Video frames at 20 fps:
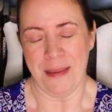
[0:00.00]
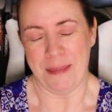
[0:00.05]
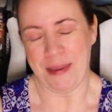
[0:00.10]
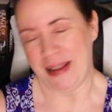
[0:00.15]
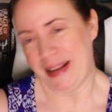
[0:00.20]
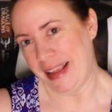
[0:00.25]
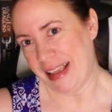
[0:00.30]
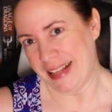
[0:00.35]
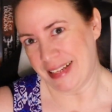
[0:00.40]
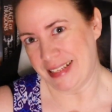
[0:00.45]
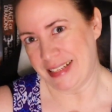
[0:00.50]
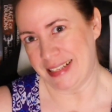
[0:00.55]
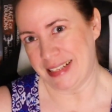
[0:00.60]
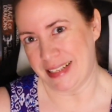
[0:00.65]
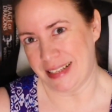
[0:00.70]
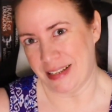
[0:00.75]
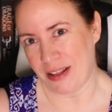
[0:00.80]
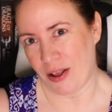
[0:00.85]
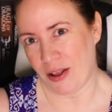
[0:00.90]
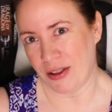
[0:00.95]
But
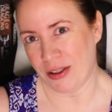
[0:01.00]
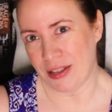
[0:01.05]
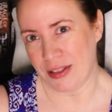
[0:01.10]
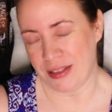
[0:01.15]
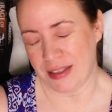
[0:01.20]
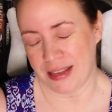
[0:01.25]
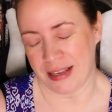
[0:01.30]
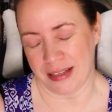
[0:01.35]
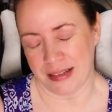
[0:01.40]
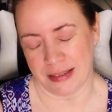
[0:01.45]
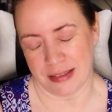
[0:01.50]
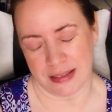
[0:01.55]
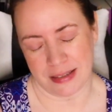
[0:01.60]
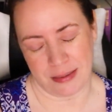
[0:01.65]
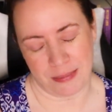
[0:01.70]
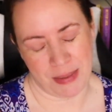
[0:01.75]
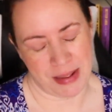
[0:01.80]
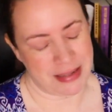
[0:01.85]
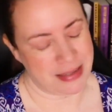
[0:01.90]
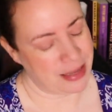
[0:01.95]
yes, all good
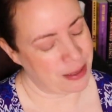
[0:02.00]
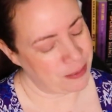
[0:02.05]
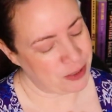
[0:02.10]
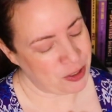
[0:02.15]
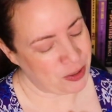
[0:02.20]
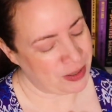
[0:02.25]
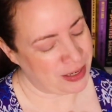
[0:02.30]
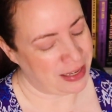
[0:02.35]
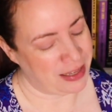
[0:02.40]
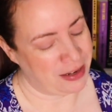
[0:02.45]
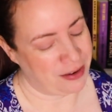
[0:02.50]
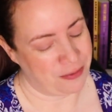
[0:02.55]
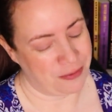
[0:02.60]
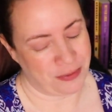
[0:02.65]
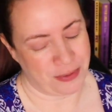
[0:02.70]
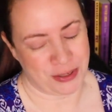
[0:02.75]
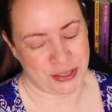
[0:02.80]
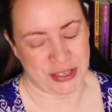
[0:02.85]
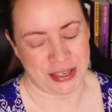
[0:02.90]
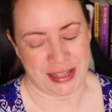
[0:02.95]
things must come to an end,
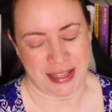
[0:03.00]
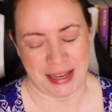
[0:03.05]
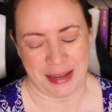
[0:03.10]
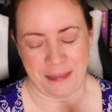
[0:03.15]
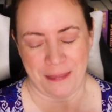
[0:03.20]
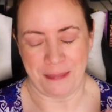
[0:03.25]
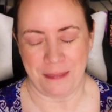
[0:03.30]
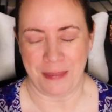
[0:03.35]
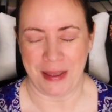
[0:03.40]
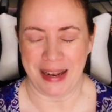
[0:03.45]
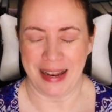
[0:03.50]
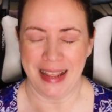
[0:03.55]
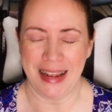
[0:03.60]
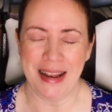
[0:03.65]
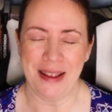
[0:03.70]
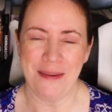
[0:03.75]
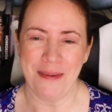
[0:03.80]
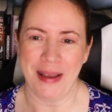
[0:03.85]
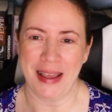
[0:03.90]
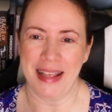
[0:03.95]
unfortunately. But
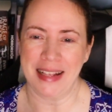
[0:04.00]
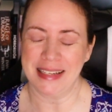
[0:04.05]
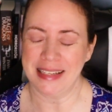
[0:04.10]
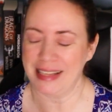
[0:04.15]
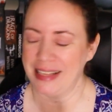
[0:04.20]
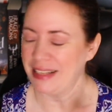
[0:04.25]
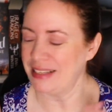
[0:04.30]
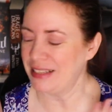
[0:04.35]
anyways,